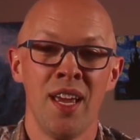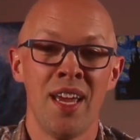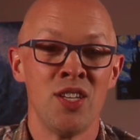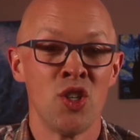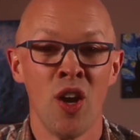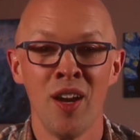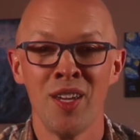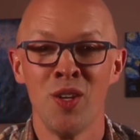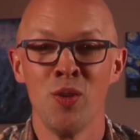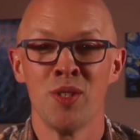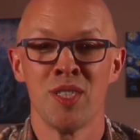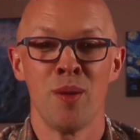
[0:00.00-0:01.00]
and taught
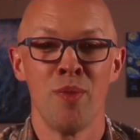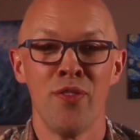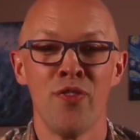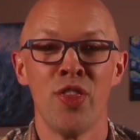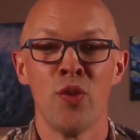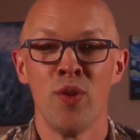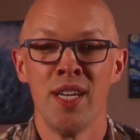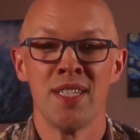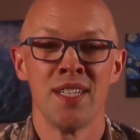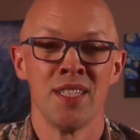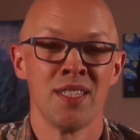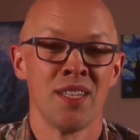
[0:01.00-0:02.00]
you some of the
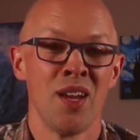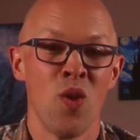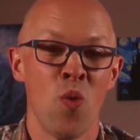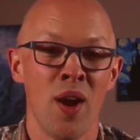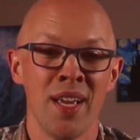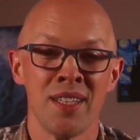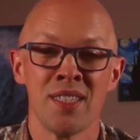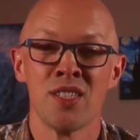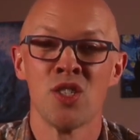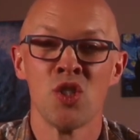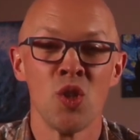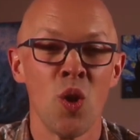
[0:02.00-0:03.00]
reasons why it's
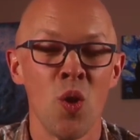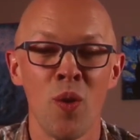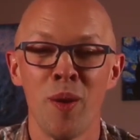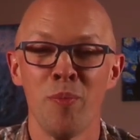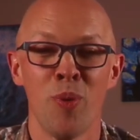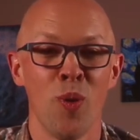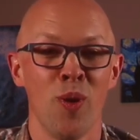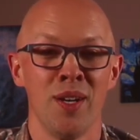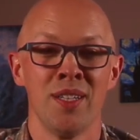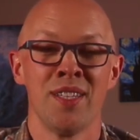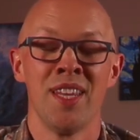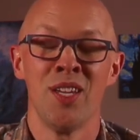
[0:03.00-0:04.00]
so
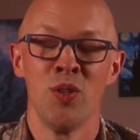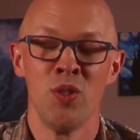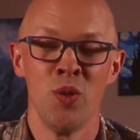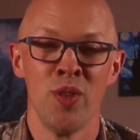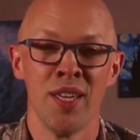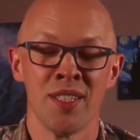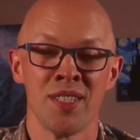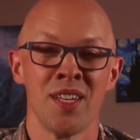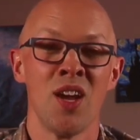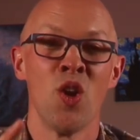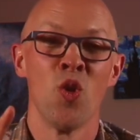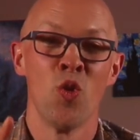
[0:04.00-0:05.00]
important that you do
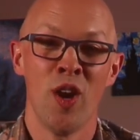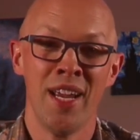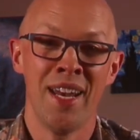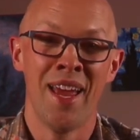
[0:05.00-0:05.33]
this right